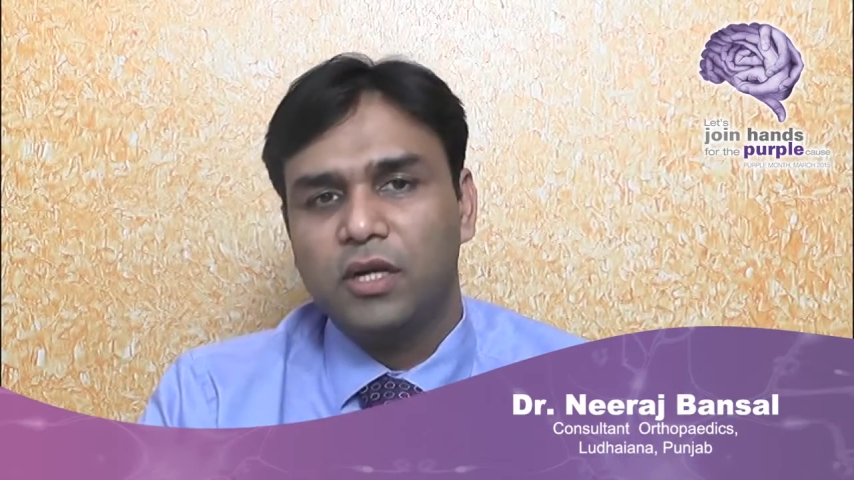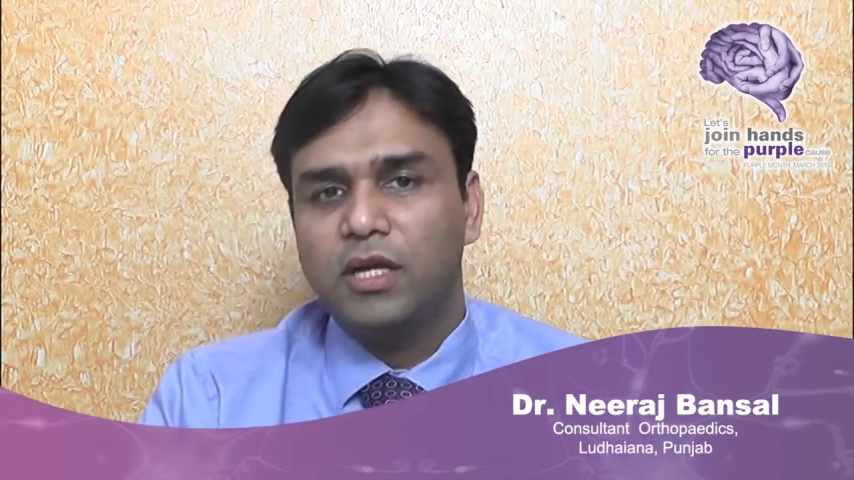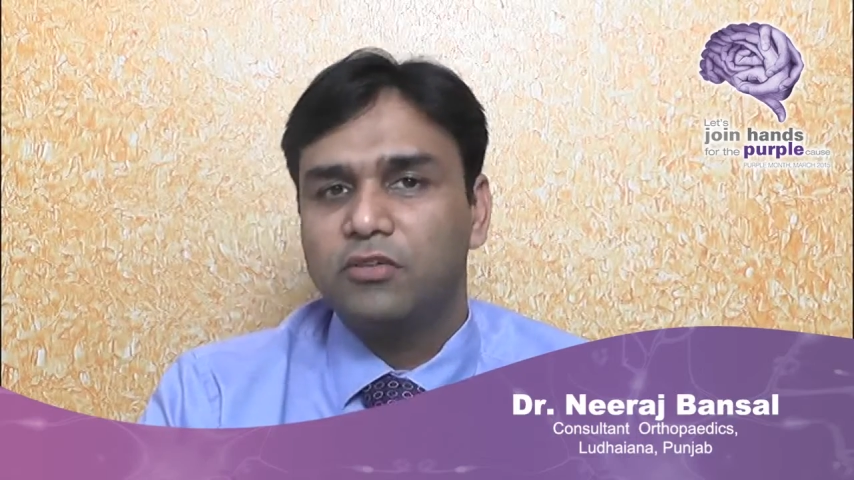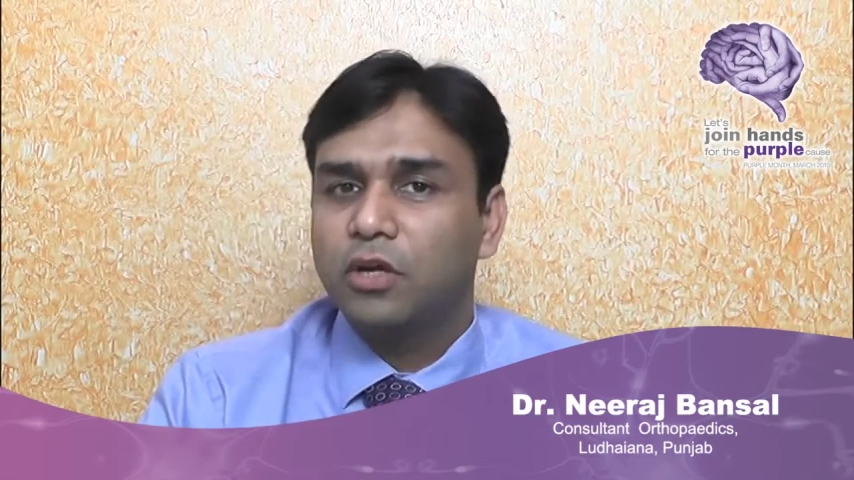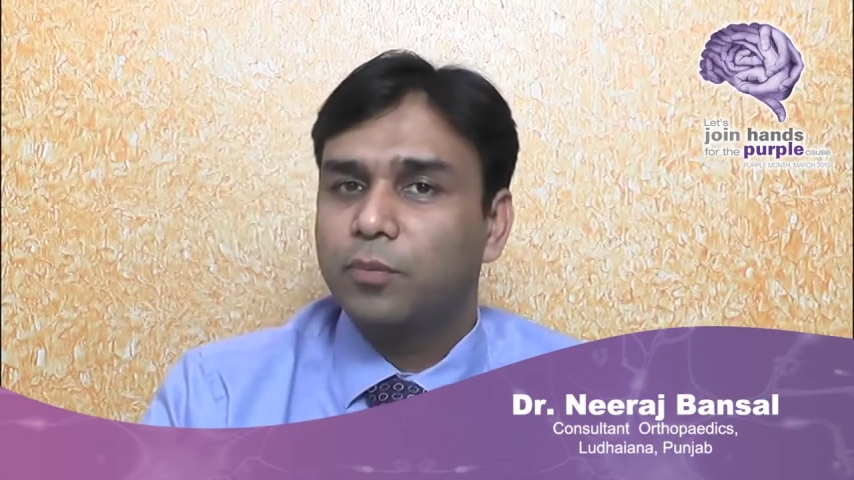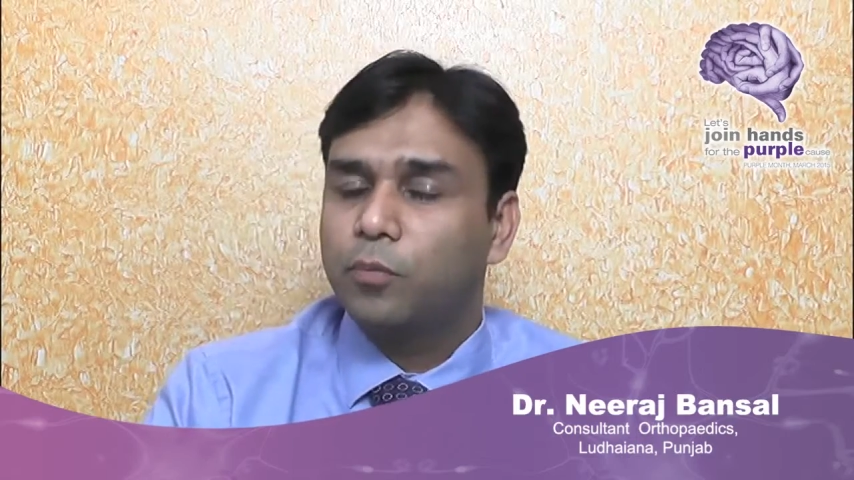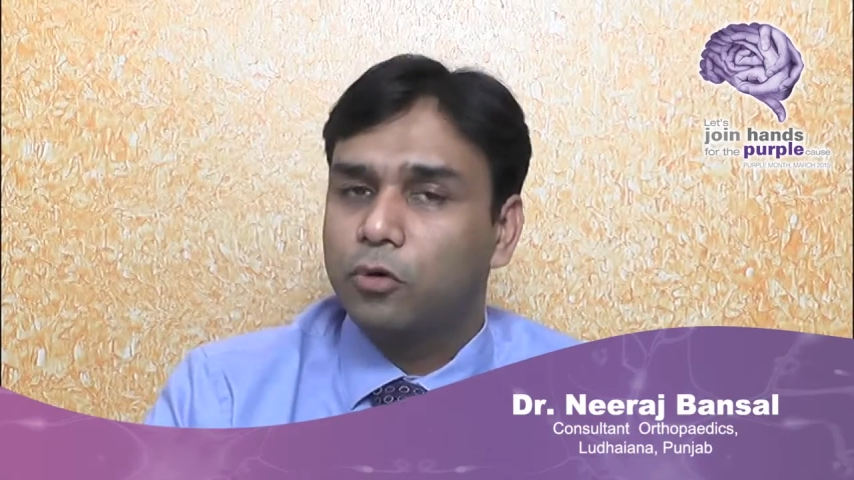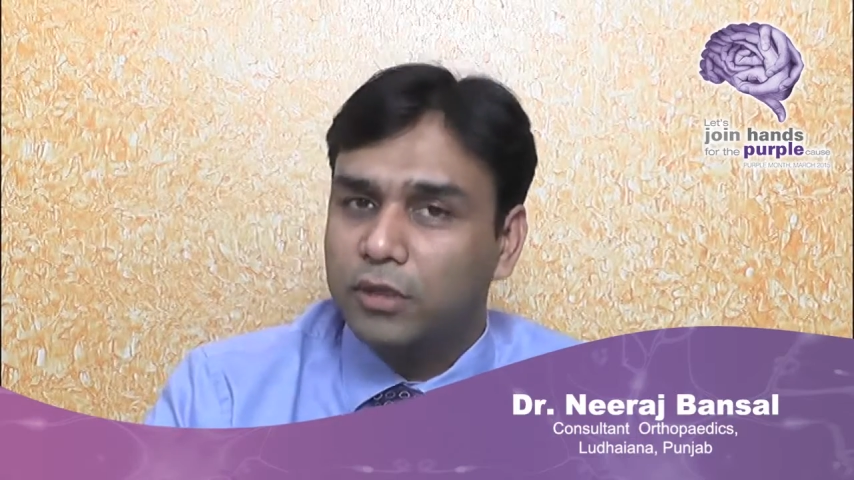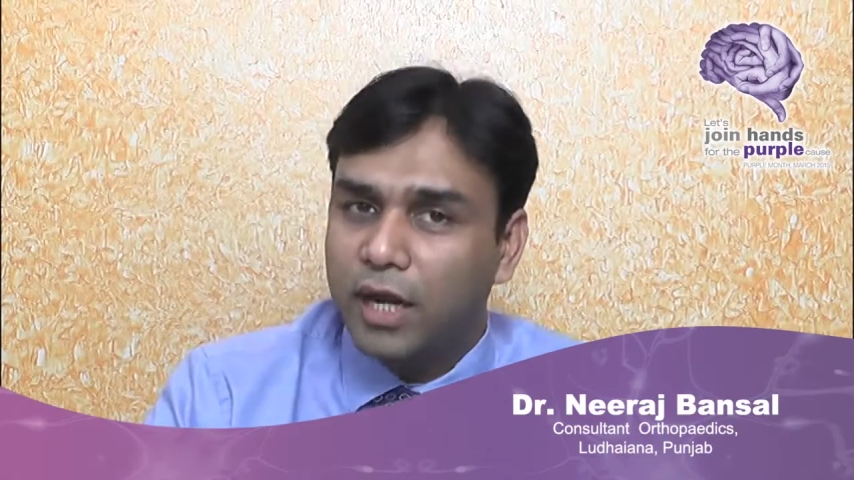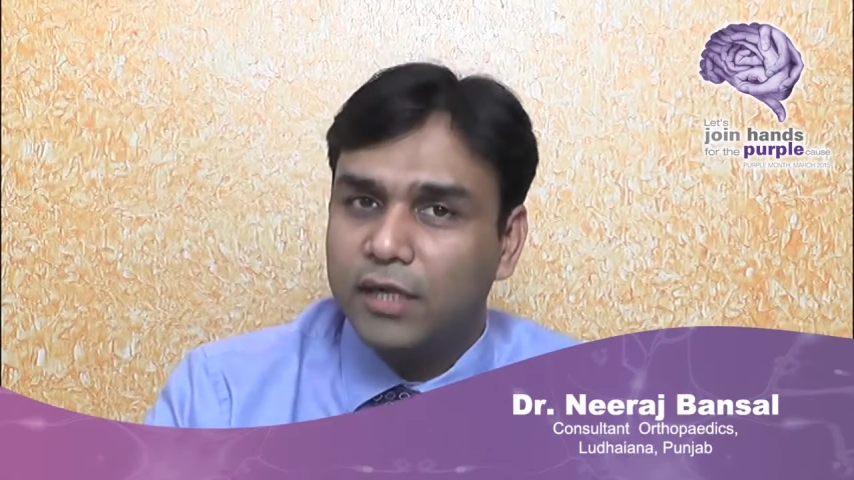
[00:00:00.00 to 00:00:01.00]
is a
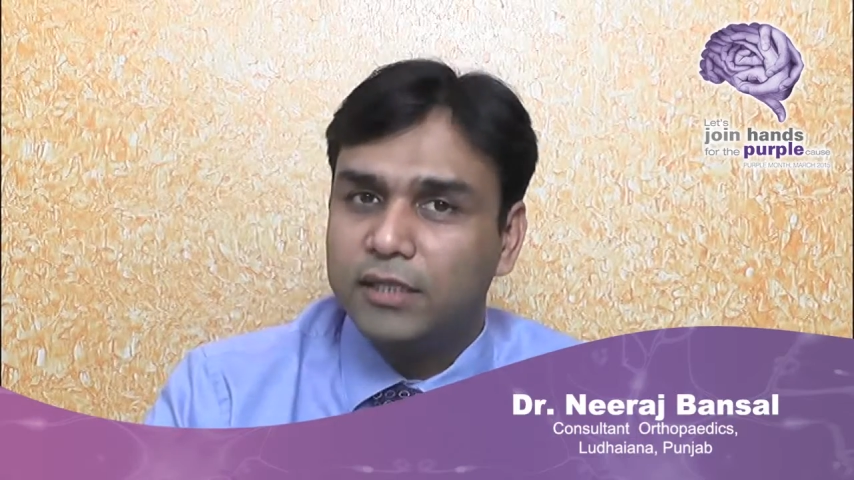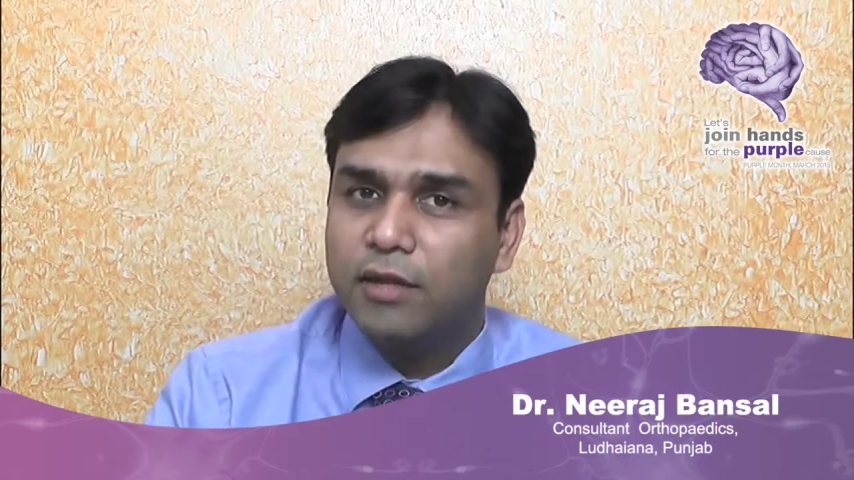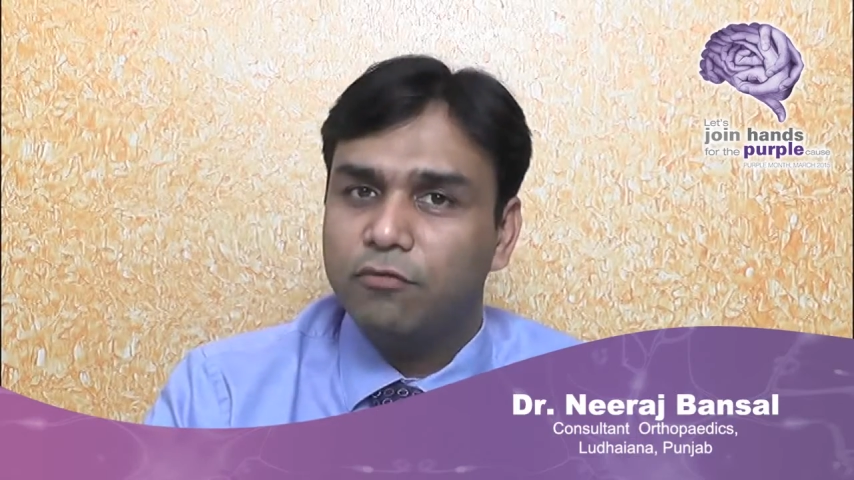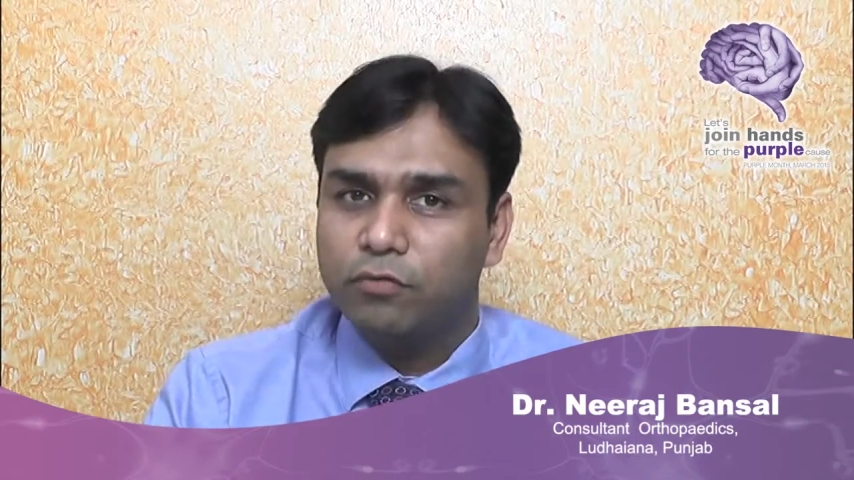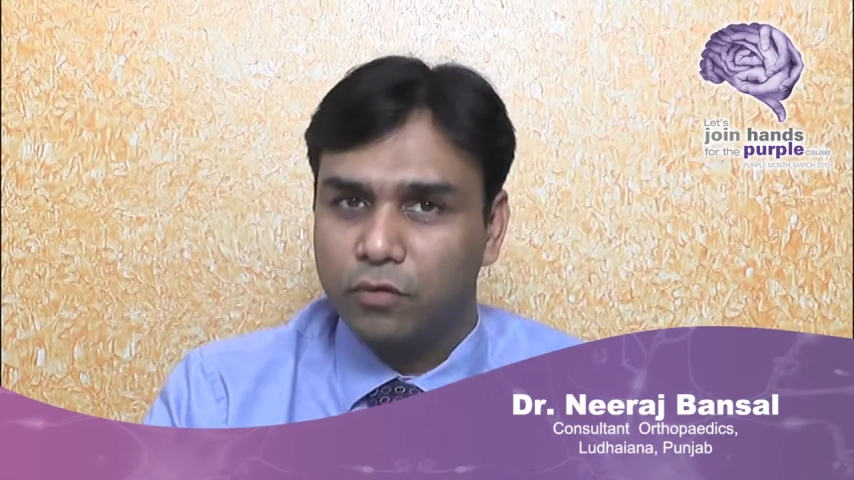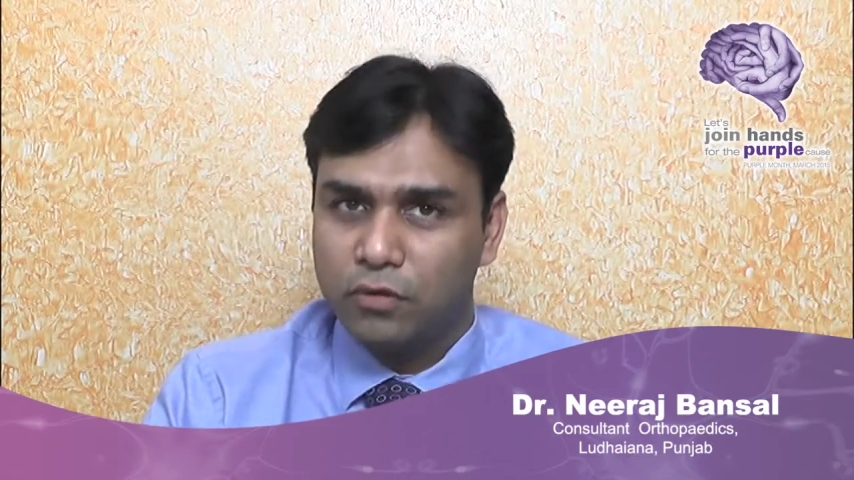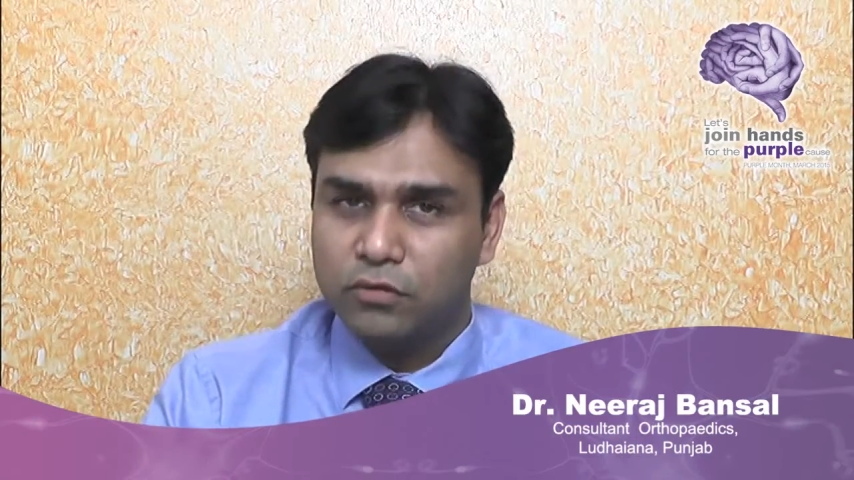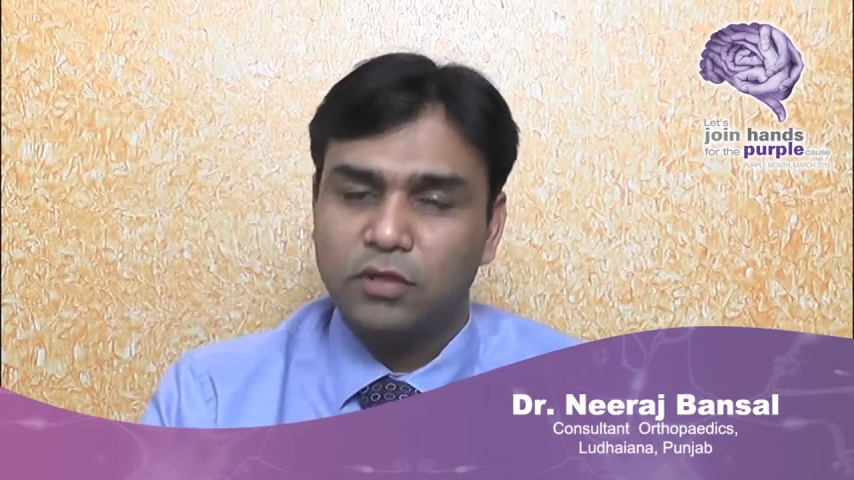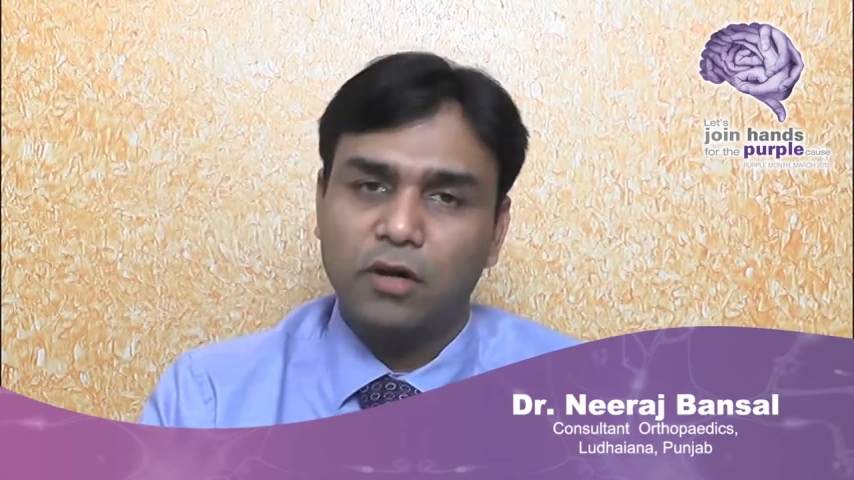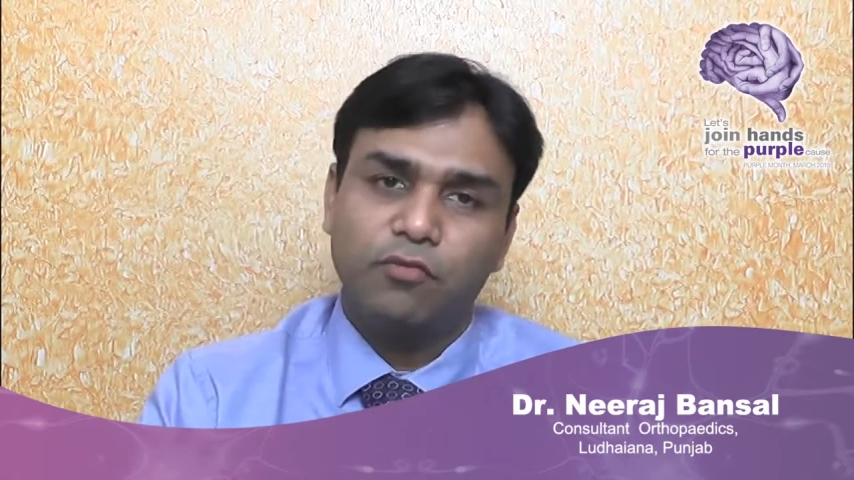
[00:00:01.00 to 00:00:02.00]
protective
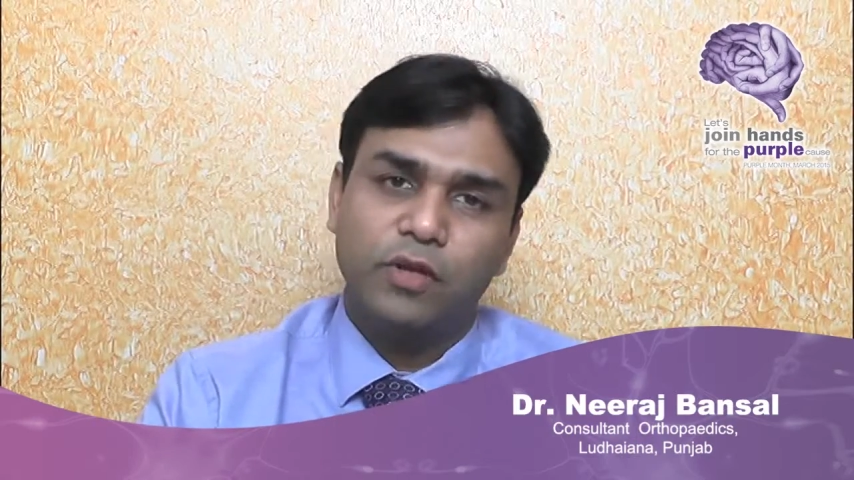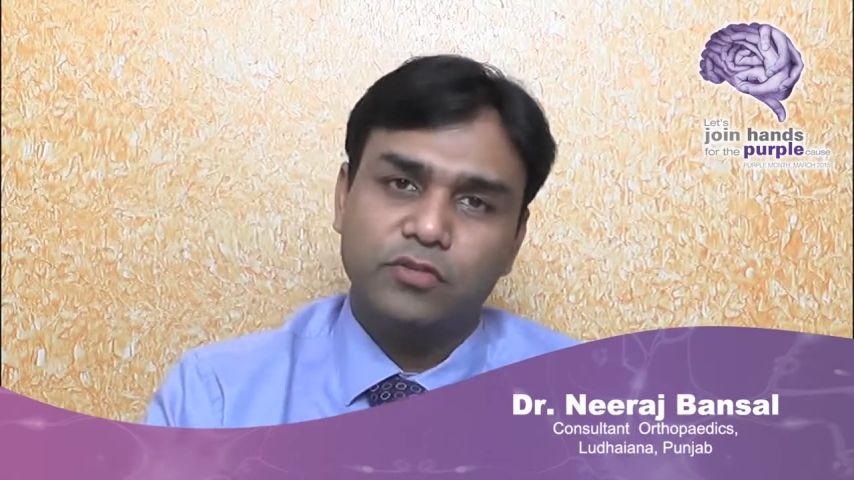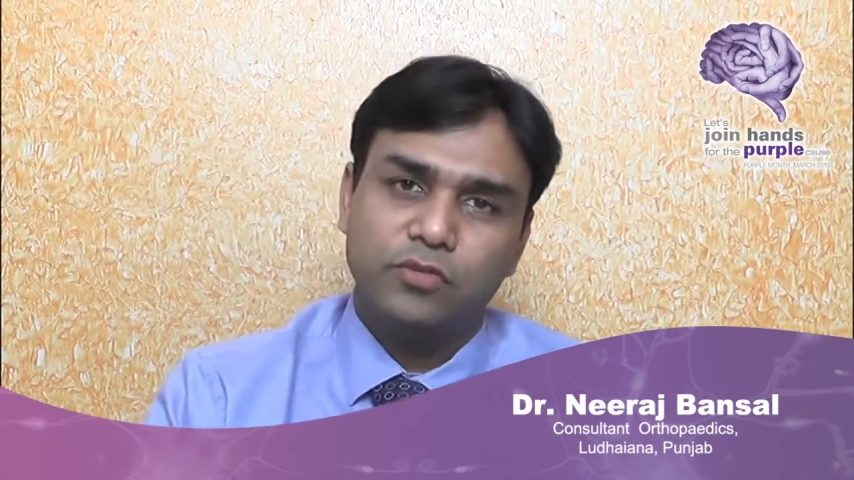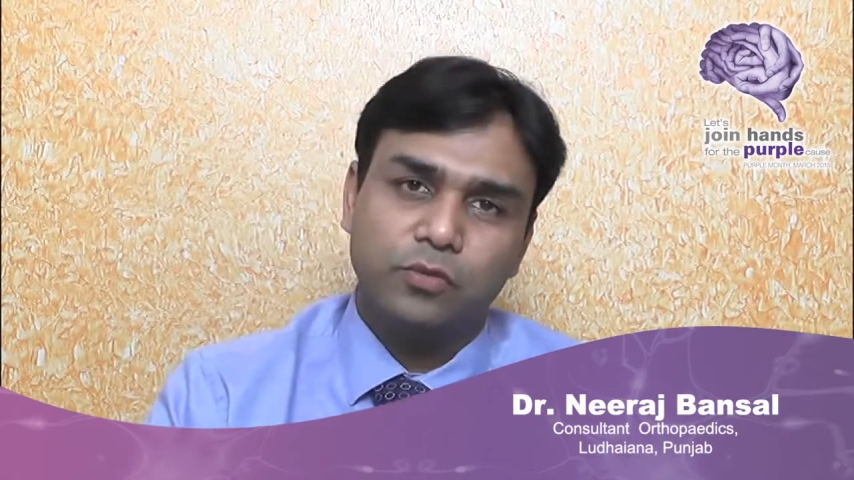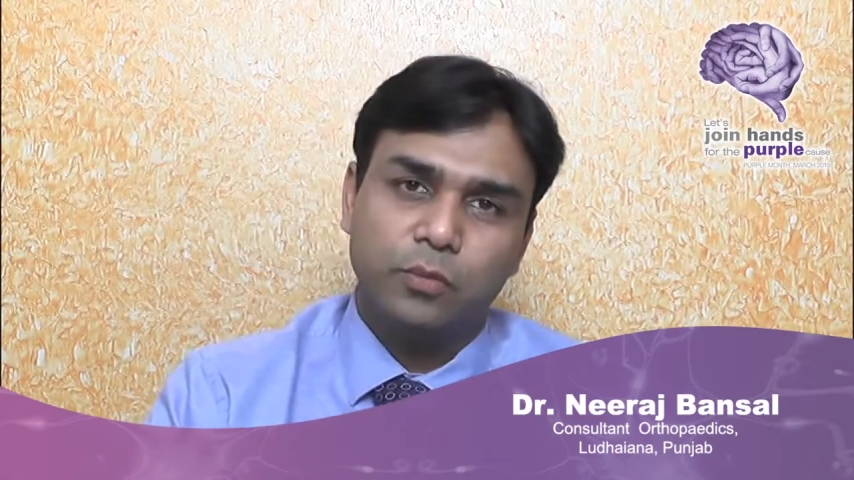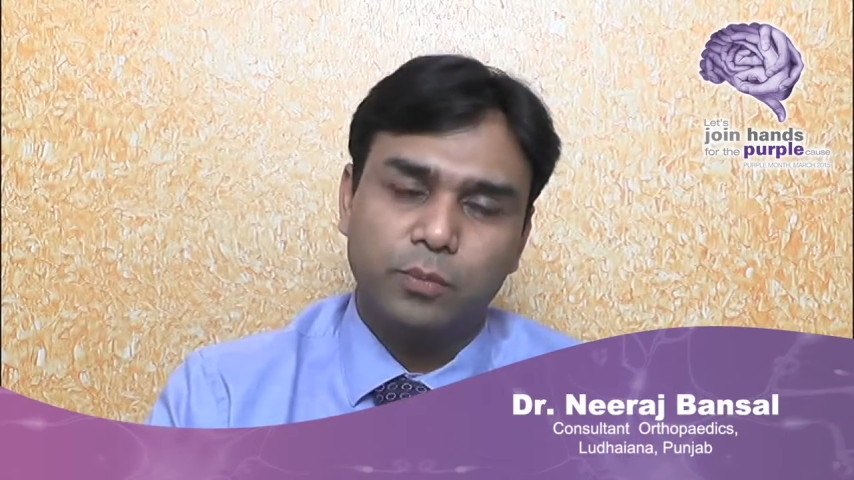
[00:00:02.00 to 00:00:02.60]
surface